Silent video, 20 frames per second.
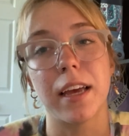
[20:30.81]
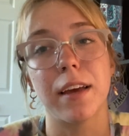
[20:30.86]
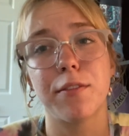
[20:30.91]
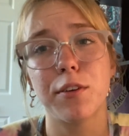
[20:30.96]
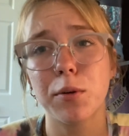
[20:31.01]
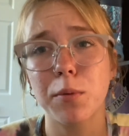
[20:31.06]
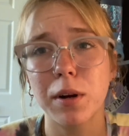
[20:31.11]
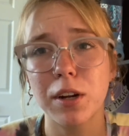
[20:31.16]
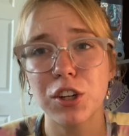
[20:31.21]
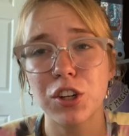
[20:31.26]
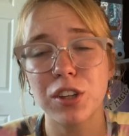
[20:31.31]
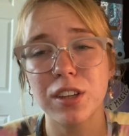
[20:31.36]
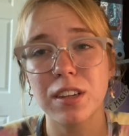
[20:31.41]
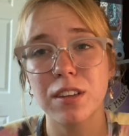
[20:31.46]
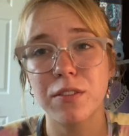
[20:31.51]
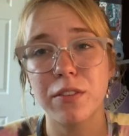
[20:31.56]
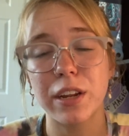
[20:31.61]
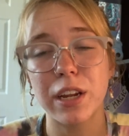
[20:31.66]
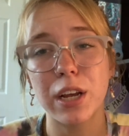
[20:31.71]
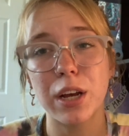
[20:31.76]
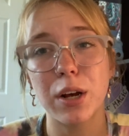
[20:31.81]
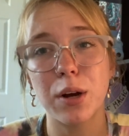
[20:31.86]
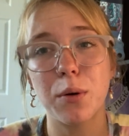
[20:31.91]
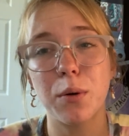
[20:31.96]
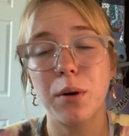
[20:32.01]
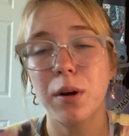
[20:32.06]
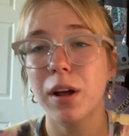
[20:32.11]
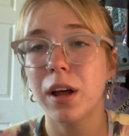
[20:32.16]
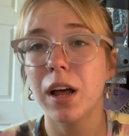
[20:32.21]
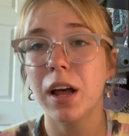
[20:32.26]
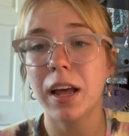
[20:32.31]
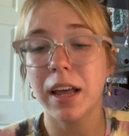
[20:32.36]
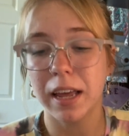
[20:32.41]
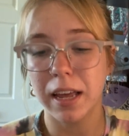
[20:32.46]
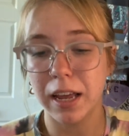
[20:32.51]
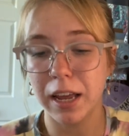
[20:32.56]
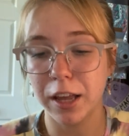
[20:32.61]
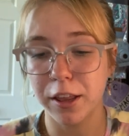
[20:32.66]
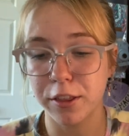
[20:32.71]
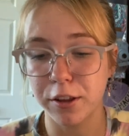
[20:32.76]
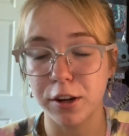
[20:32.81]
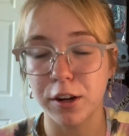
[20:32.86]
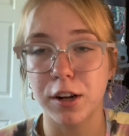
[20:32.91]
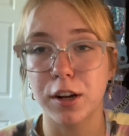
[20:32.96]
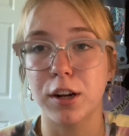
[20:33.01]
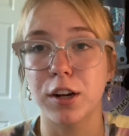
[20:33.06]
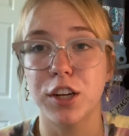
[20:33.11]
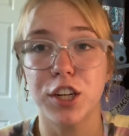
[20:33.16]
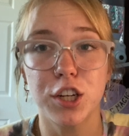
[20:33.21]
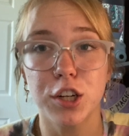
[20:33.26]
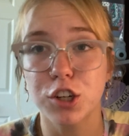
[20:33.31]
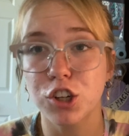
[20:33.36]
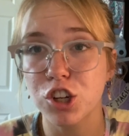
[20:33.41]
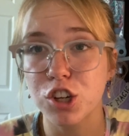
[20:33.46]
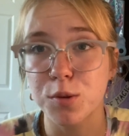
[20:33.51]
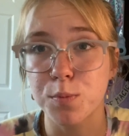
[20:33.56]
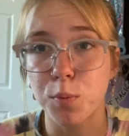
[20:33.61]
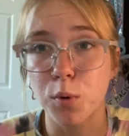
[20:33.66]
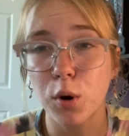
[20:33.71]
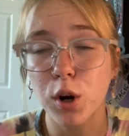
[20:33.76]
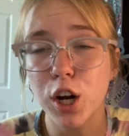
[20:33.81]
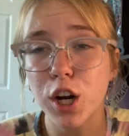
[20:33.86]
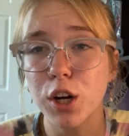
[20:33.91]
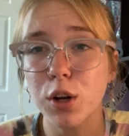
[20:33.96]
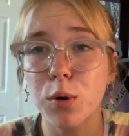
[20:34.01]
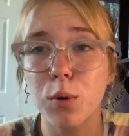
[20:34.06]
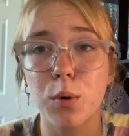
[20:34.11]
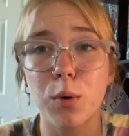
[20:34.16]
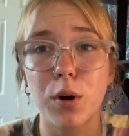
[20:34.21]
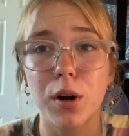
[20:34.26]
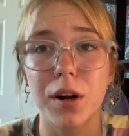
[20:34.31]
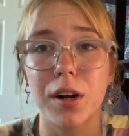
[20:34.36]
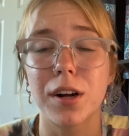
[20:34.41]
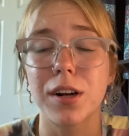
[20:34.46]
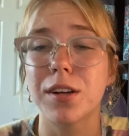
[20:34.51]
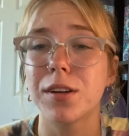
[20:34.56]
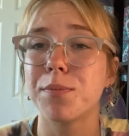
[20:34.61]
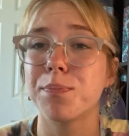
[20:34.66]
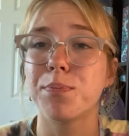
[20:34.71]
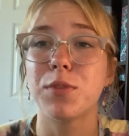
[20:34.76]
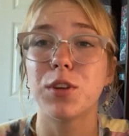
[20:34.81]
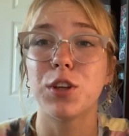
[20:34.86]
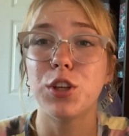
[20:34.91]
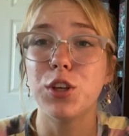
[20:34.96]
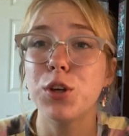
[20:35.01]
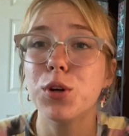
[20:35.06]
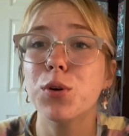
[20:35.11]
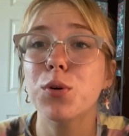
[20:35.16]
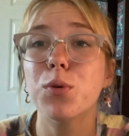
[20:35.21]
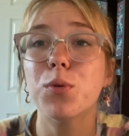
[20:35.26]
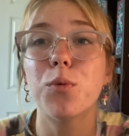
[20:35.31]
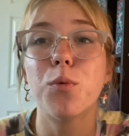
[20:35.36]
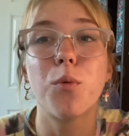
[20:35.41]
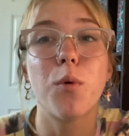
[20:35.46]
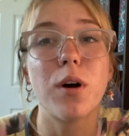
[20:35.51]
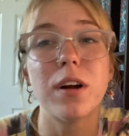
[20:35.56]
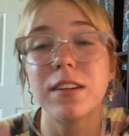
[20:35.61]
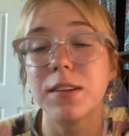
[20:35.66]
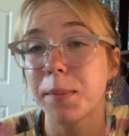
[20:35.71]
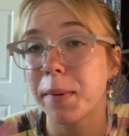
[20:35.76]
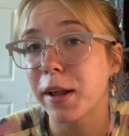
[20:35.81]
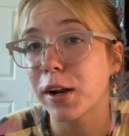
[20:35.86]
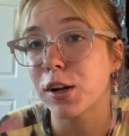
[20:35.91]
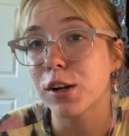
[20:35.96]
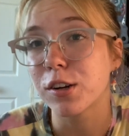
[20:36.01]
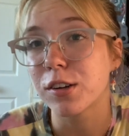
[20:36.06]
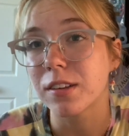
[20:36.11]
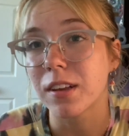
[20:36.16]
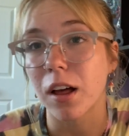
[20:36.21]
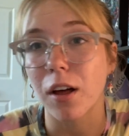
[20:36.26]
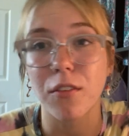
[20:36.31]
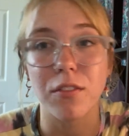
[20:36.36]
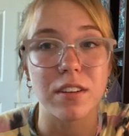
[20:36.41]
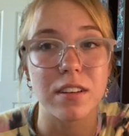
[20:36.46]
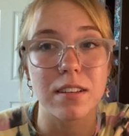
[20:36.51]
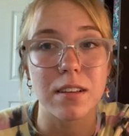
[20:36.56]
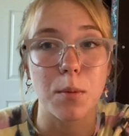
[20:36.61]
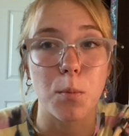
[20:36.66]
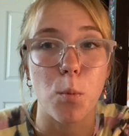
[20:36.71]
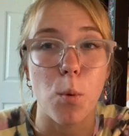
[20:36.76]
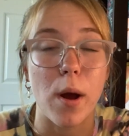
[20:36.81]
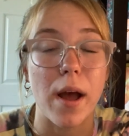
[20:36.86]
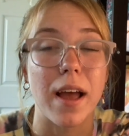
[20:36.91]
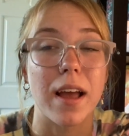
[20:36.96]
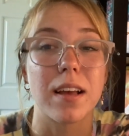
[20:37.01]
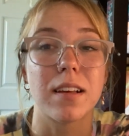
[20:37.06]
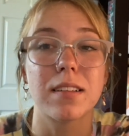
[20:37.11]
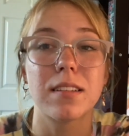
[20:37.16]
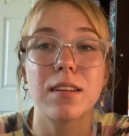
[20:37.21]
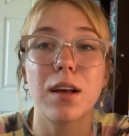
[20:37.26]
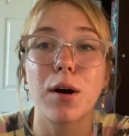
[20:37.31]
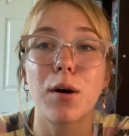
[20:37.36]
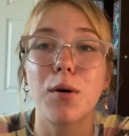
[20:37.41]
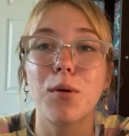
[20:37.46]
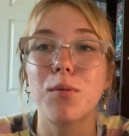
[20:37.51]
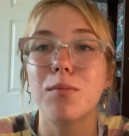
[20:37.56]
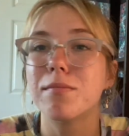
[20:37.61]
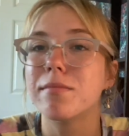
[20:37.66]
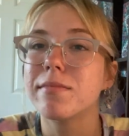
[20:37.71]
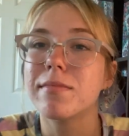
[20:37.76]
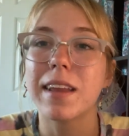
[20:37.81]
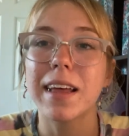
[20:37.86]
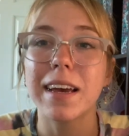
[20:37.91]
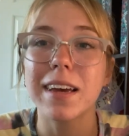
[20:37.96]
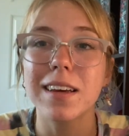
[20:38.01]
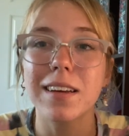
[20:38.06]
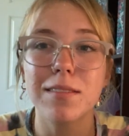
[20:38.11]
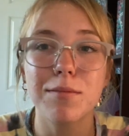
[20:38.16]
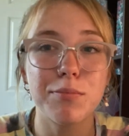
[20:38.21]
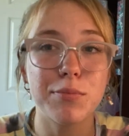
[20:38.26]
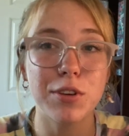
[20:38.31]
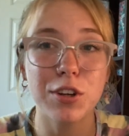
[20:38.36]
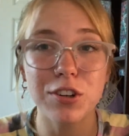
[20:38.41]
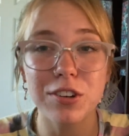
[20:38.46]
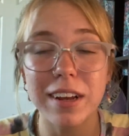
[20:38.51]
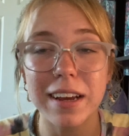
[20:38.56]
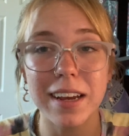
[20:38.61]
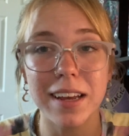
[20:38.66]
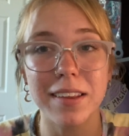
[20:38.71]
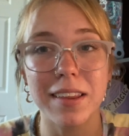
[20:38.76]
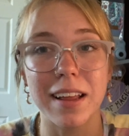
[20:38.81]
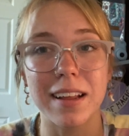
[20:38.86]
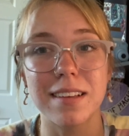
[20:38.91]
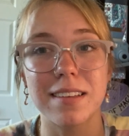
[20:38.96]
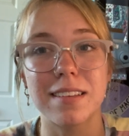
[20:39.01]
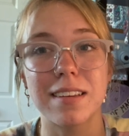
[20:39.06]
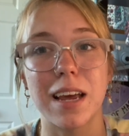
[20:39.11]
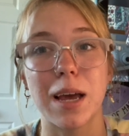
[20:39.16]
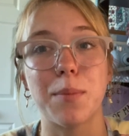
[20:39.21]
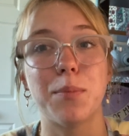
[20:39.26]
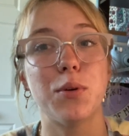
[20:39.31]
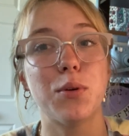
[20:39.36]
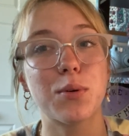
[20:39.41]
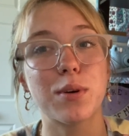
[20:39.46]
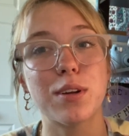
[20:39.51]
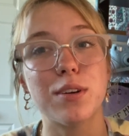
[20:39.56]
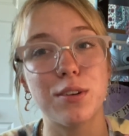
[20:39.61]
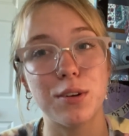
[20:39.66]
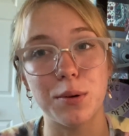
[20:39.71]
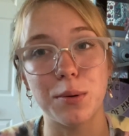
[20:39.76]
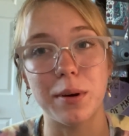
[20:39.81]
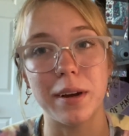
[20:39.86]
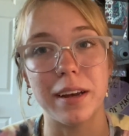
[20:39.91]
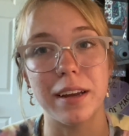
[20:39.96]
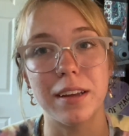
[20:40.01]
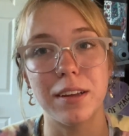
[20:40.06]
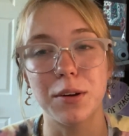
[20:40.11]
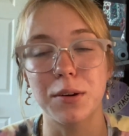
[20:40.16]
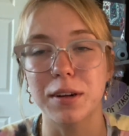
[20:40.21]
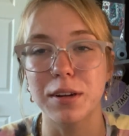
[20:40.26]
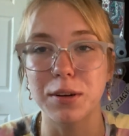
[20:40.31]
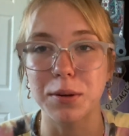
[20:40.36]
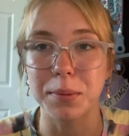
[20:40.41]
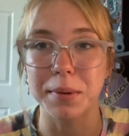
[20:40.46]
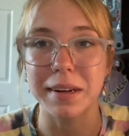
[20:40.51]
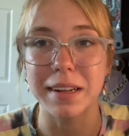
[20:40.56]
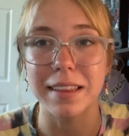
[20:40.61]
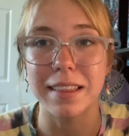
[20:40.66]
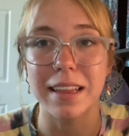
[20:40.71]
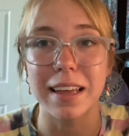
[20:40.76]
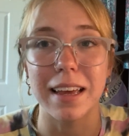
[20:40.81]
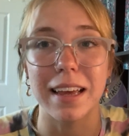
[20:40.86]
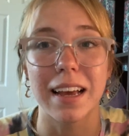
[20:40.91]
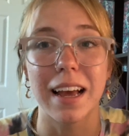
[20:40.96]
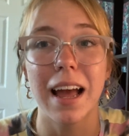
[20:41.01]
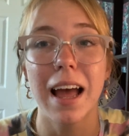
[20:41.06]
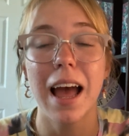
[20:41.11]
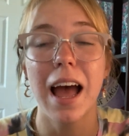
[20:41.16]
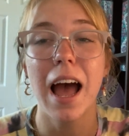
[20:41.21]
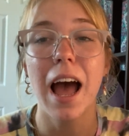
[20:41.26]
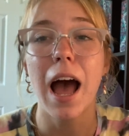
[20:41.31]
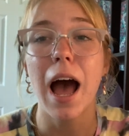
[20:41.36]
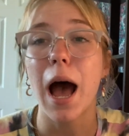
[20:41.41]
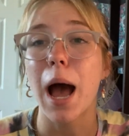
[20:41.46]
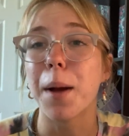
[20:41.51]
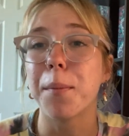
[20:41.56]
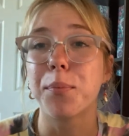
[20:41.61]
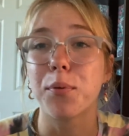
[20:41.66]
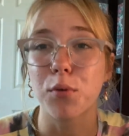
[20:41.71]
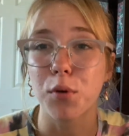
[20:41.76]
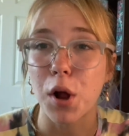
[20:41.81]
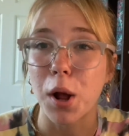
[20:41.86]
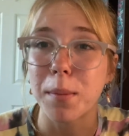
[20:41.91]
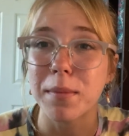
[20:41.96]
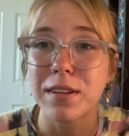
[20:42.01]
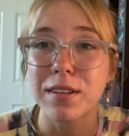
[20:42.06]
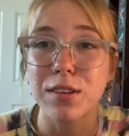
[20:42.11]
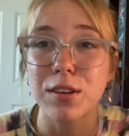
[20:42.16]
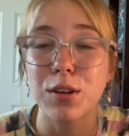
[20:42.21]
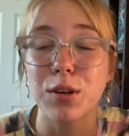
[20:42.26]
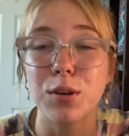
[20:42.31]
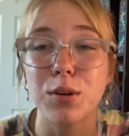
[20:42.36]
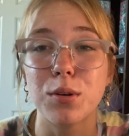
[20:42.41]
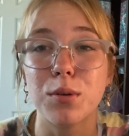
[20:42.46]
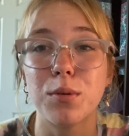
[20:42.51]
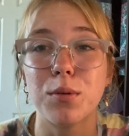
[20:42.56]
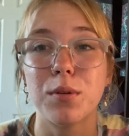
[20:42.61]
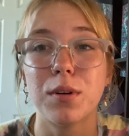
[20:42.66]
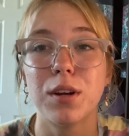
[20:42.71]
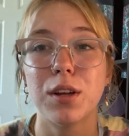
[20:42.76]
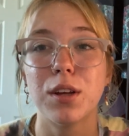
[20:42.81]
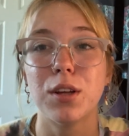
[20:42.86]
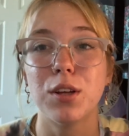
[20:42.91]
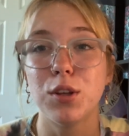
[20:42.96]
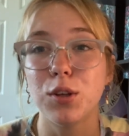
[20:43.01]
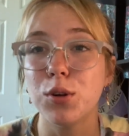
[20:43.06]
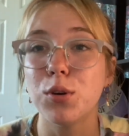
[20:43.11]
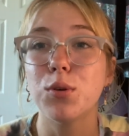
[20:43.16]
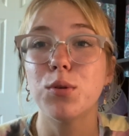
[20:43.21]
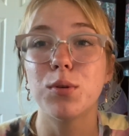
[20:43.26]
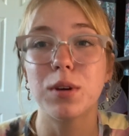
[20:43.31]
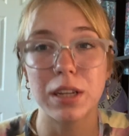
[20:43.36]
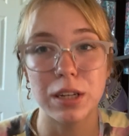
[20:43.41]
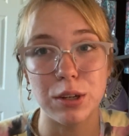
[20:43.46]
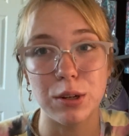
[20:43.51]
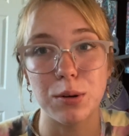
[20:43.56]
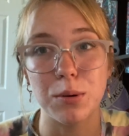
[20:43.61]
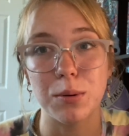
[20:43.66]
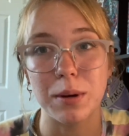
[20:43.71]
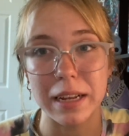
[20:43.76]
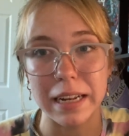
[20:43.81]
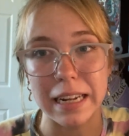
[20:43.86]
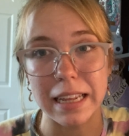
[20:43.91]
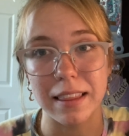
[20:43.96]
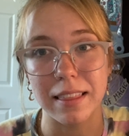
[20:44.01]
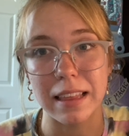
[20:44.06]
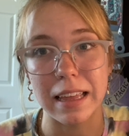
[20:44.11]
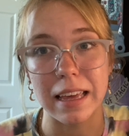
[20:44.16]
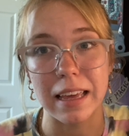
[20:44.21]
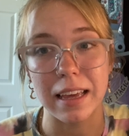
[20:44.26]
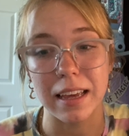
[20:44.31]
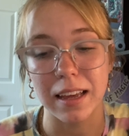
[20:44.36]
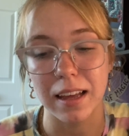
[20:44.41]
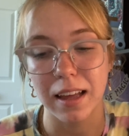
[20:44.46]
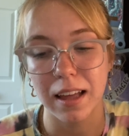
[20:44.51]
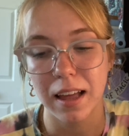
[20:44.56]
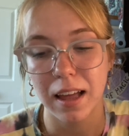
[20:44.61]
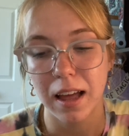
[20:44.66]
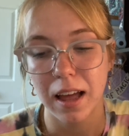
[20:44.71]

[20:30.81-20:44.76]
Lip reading: If you're watching this video, either you're just bored or you want to better yourself in some way. So like, you're taking that step. You can do it. You can do anything. I promise you, you can do anything.